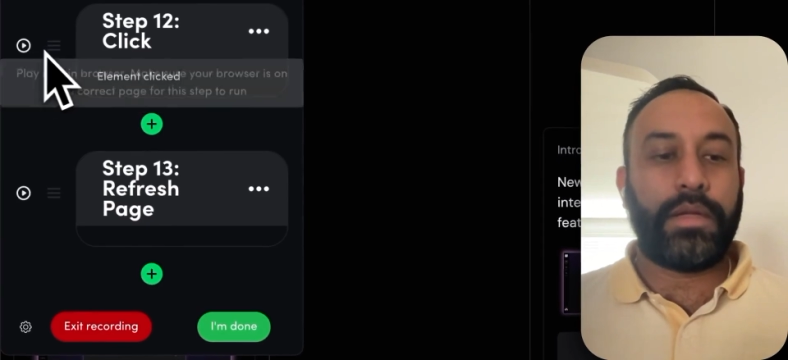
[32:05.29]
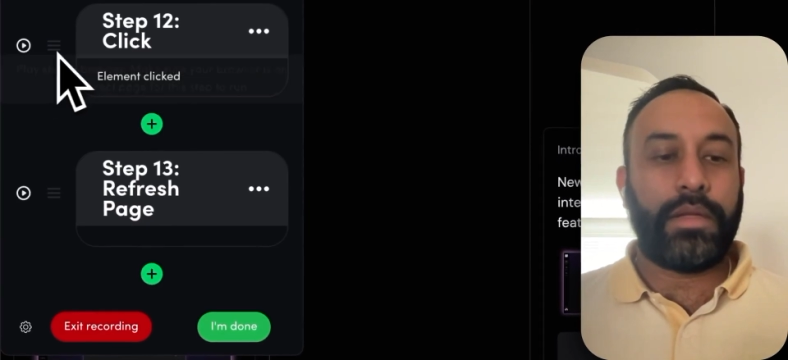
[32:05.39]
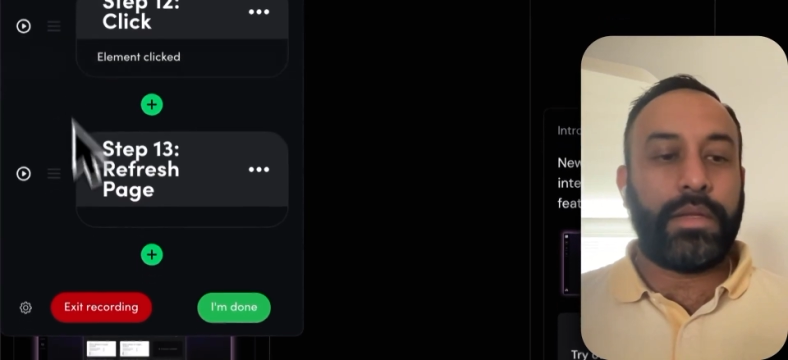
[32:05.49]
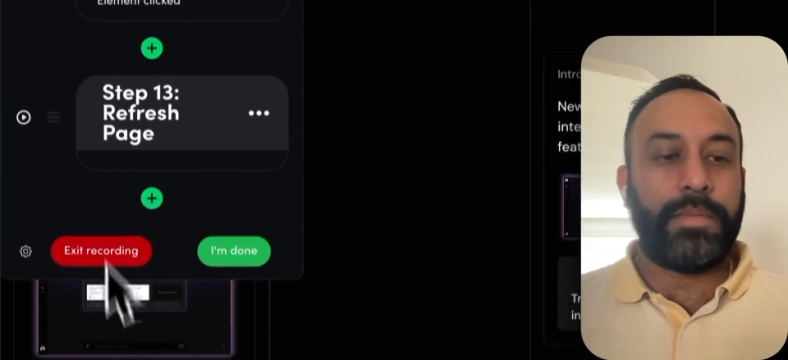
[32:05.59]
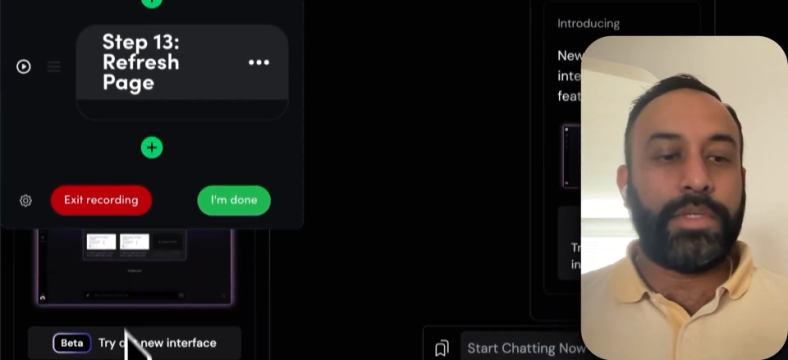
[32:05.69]

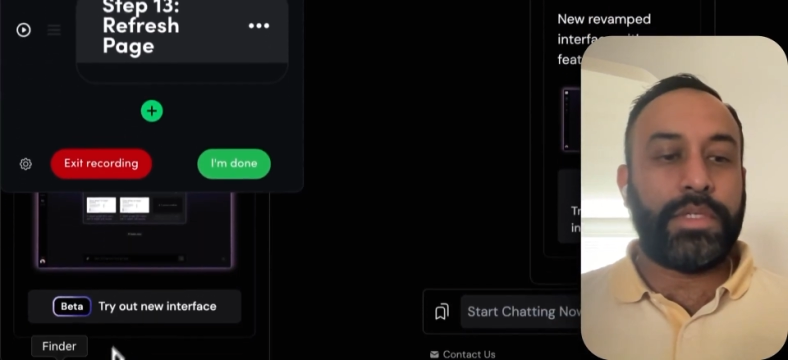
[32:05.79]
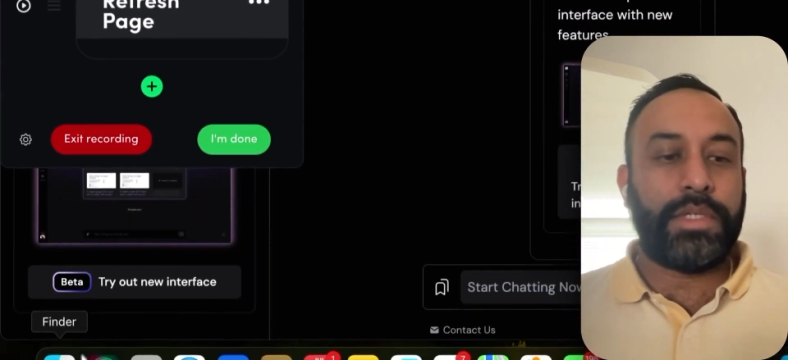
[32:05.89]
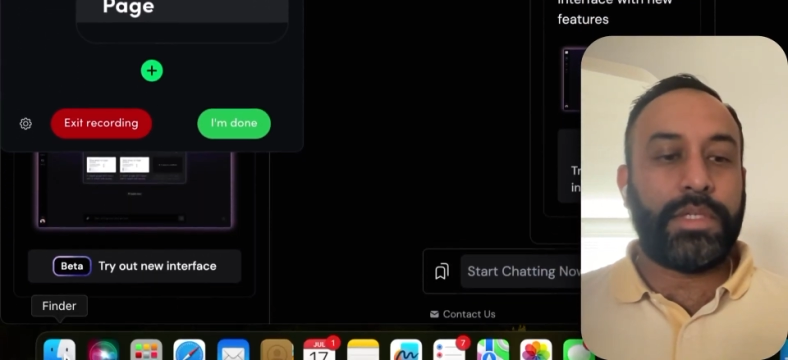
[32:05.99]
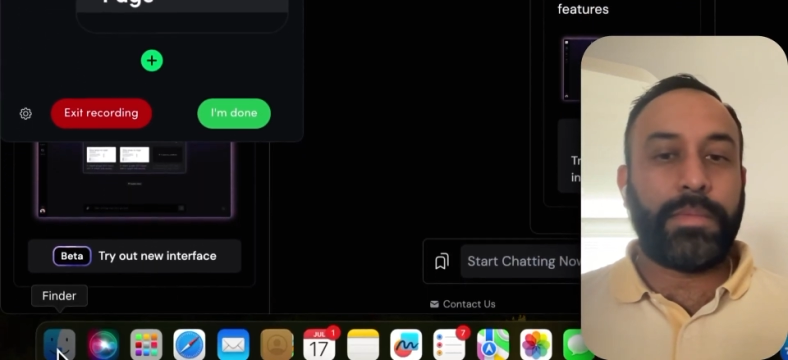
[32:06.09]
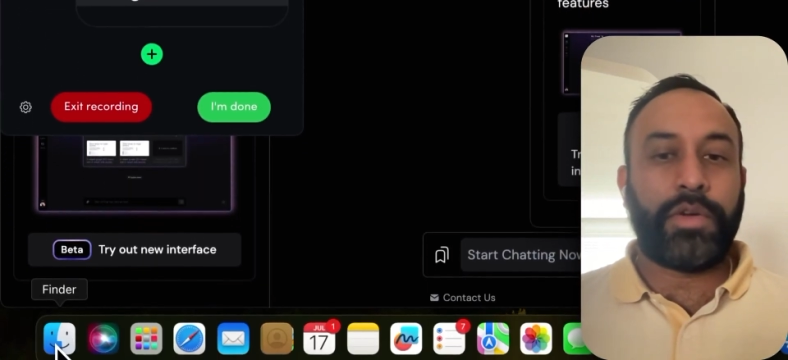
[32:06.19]
Let me just see
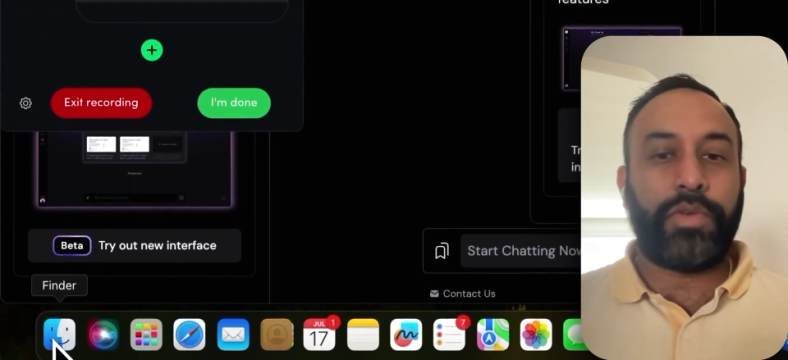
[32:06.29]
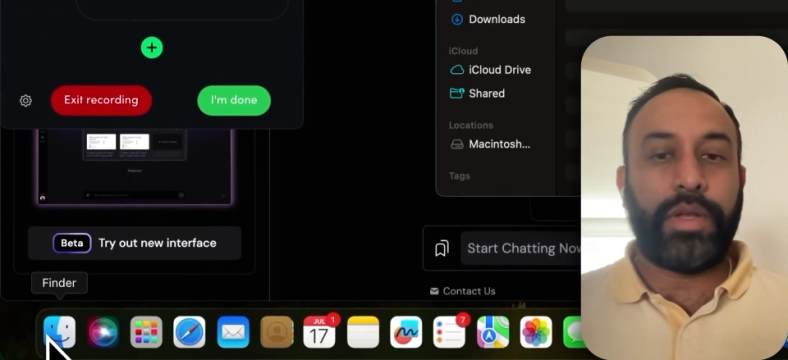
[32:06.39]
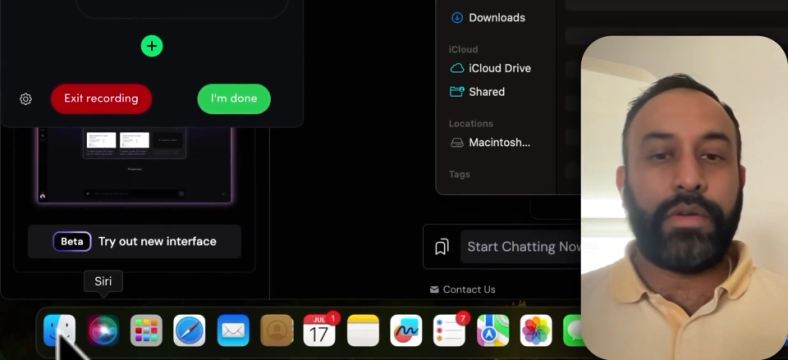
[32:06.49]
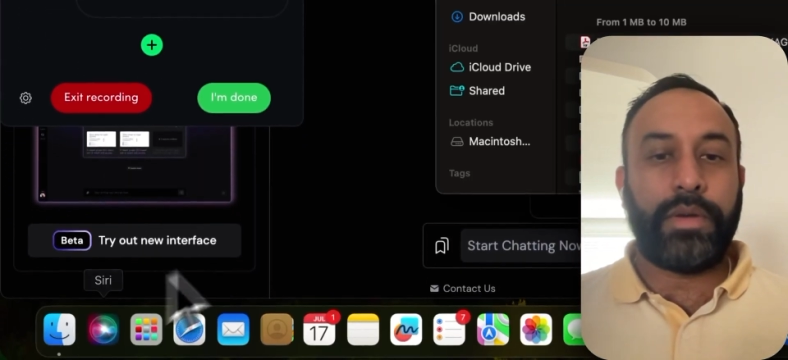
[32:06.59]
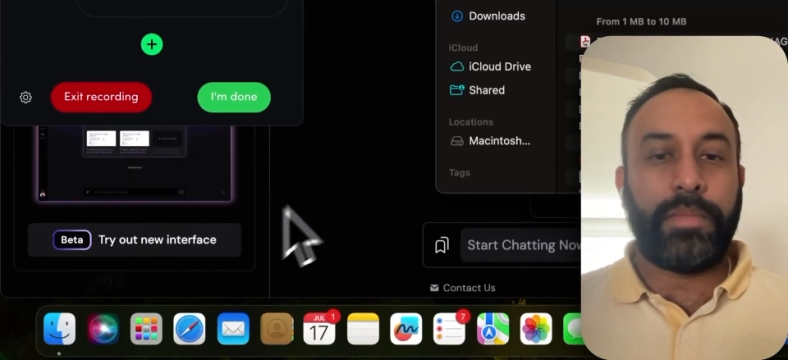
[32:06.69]
some of the
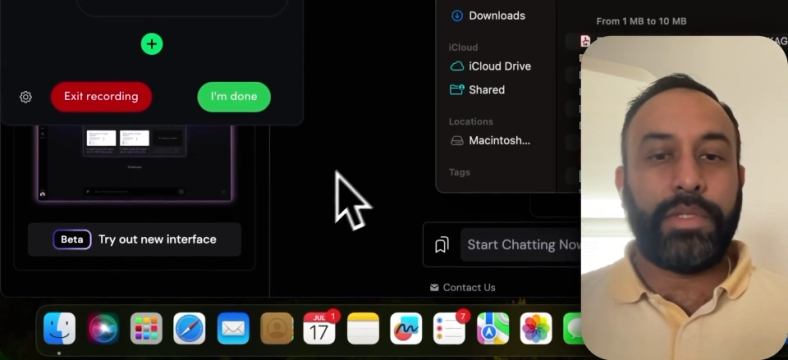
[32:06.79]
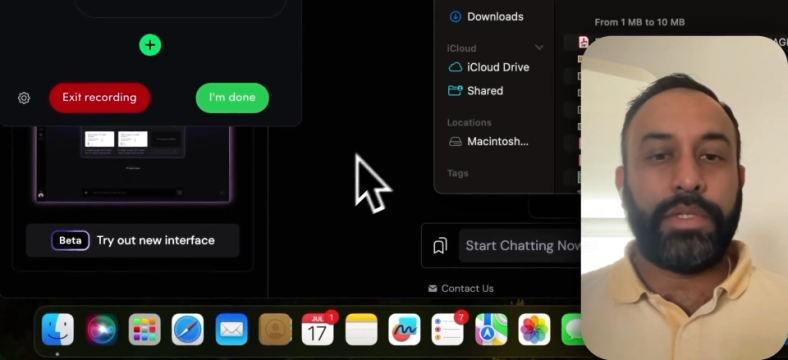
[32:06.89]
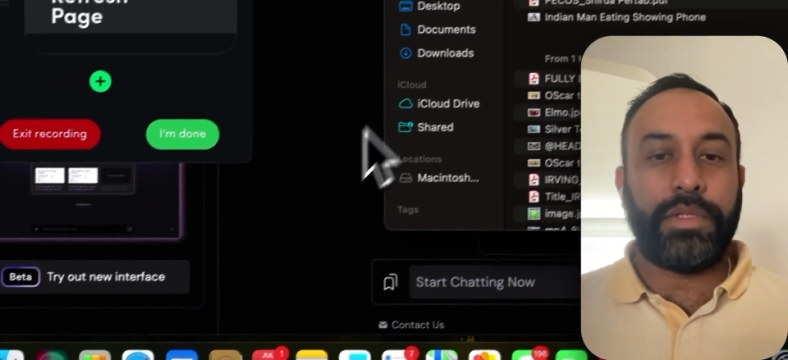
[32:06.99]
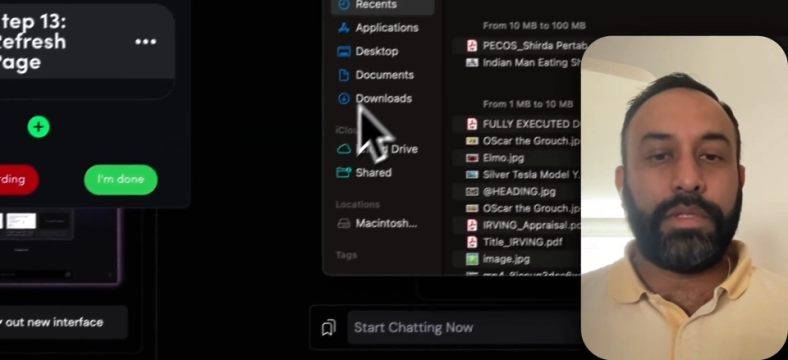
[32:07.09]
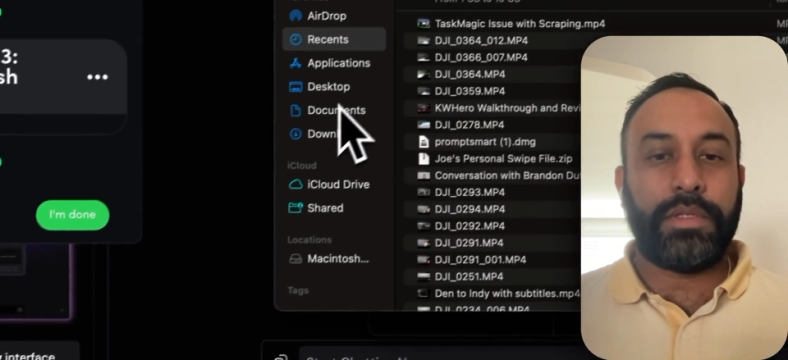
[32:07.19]
creator
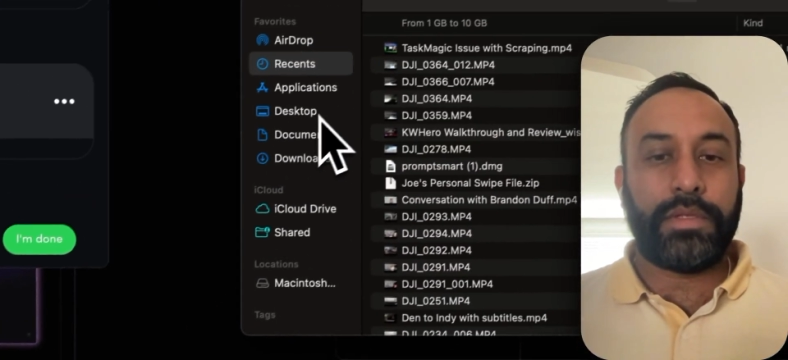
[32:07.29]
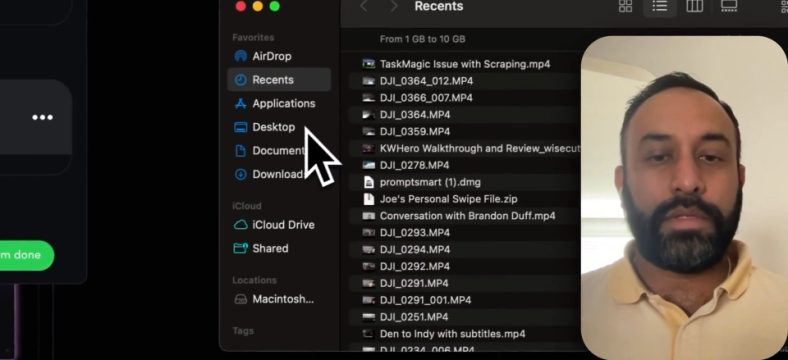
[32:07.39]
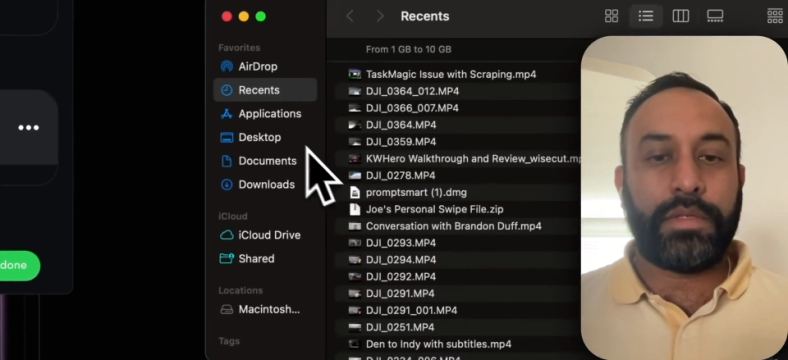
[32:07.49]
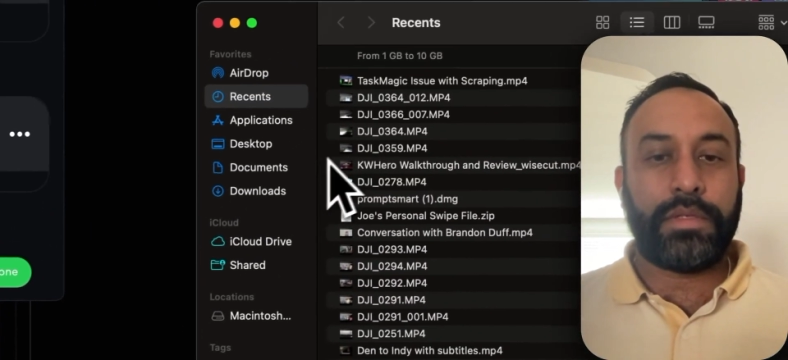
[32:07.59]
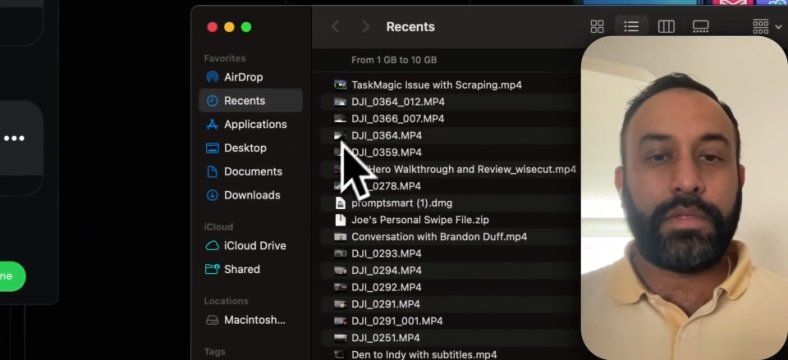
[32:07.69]

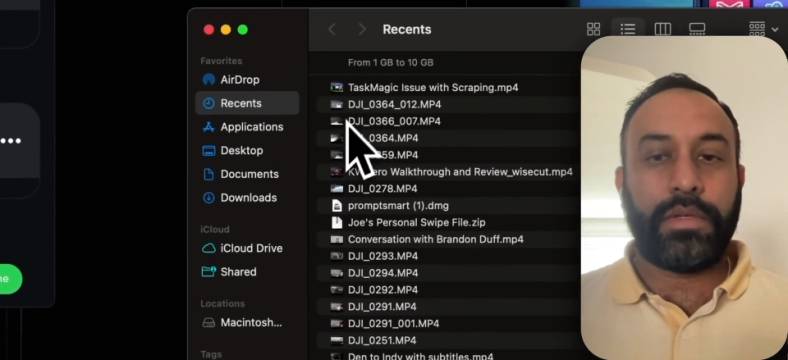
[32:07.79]
images.